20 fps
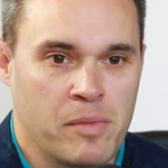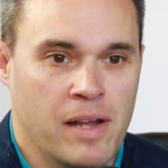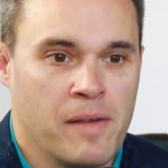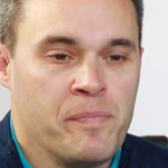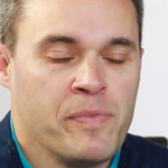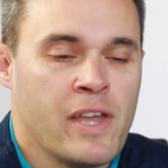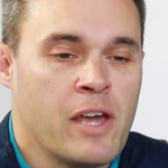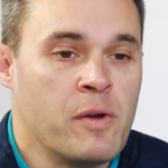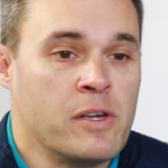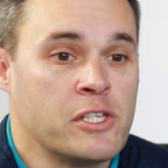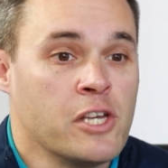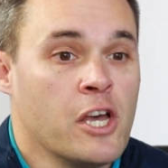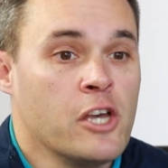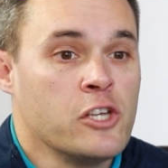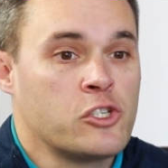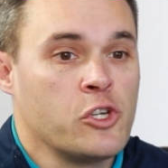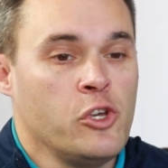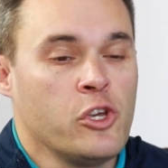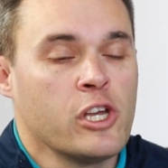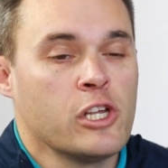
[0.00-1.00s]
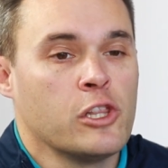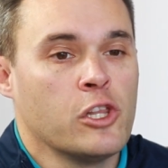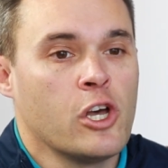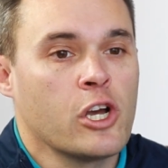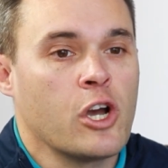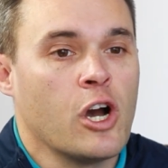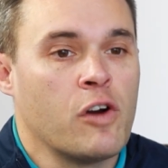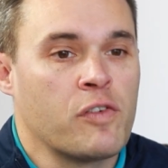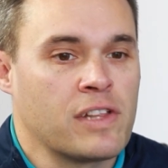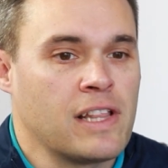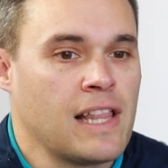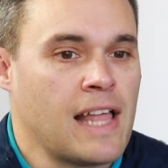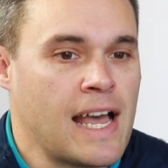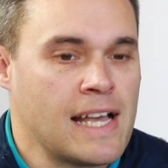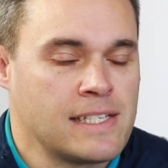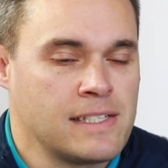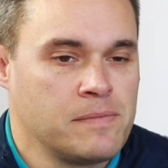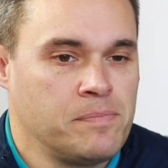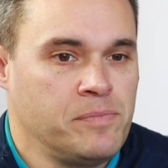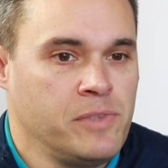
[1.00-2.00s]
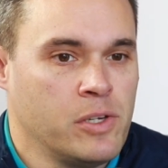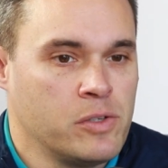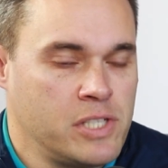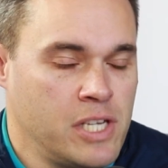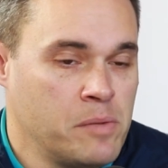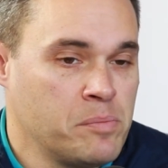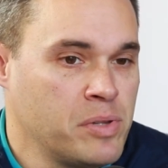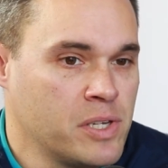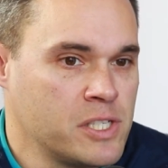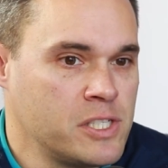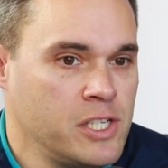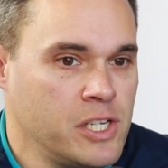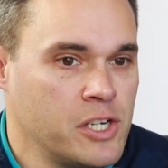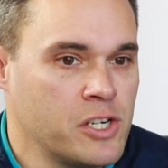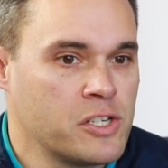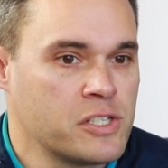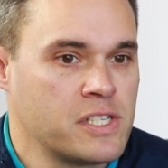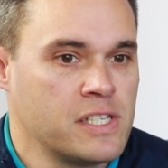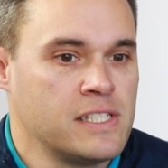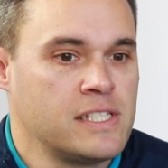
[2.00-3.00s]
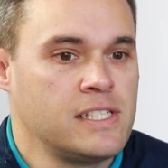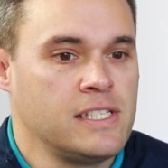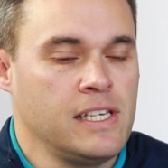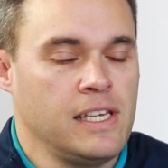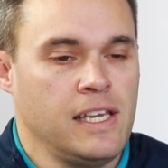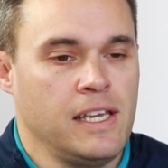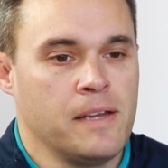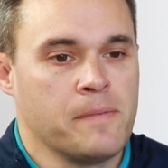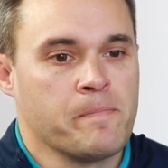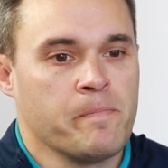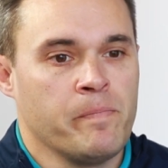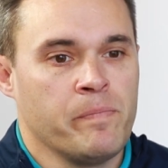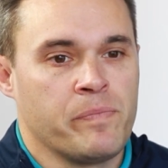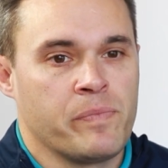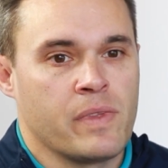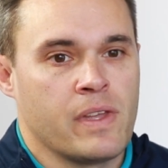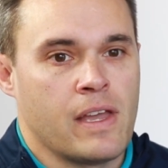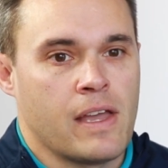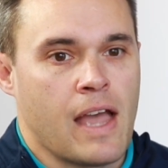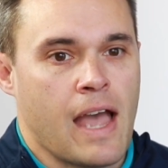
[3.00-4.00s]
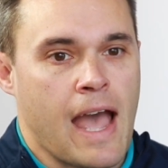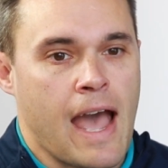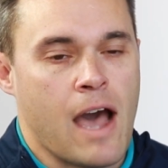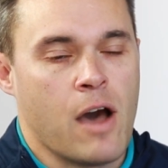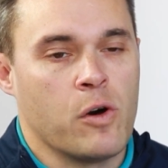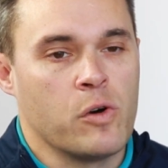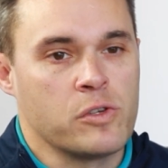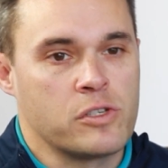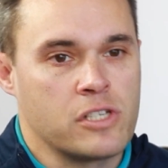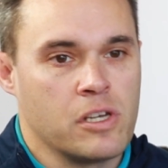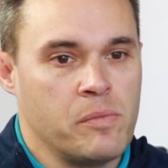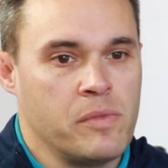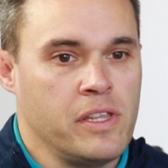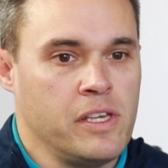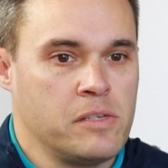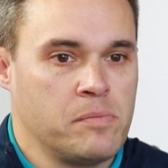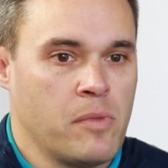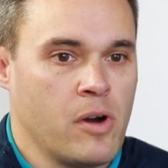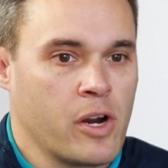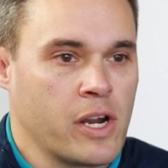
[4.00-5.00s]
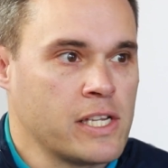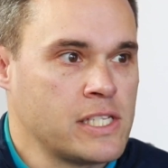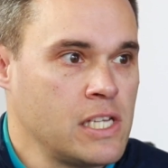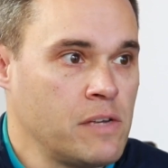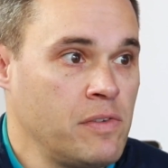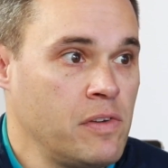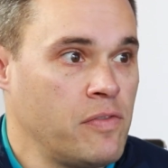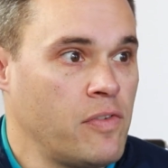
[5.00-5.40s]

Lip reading: But anyways, so you can look over the last 10 plus years and see how some of these markets have